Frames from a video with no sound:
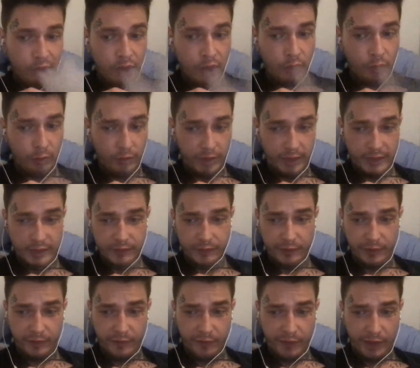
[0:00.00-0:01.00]
Well, that's
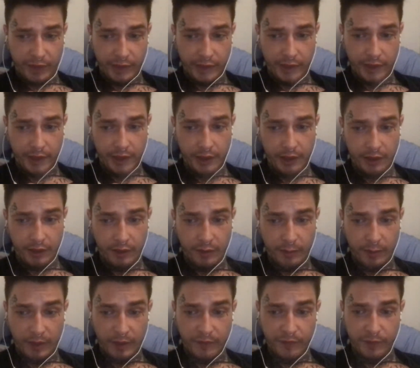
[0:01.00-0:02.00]
very validating. None of
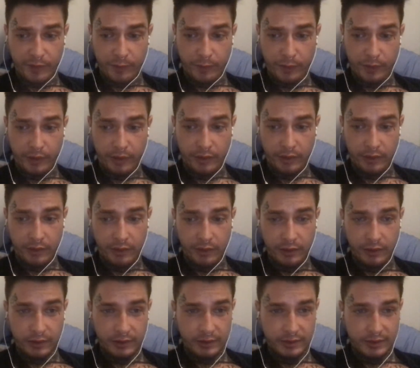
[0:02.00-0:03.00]
my family
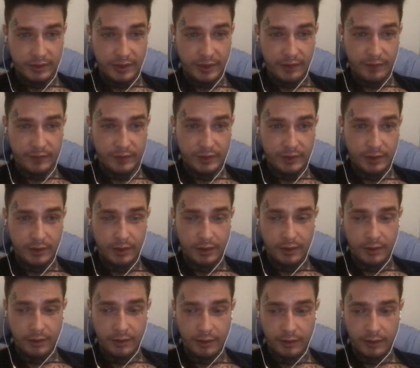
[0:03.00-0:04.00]
have said
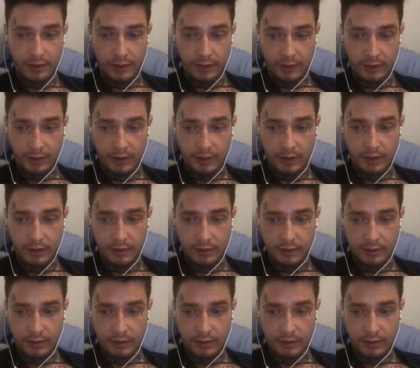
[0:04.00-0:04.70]
anything like that.